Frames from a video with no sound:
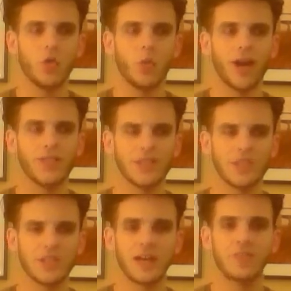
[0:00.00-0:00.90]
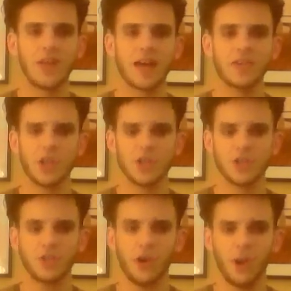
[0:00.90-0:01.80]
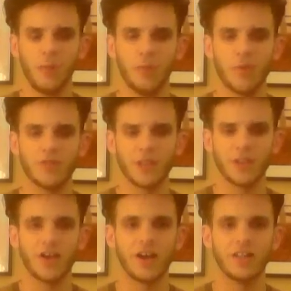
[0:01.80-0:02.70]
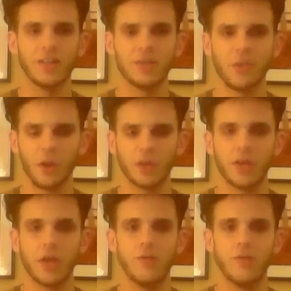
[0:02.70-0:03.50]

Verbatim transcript: why this is not that judge's fault. Maybe it's not the con team's fault.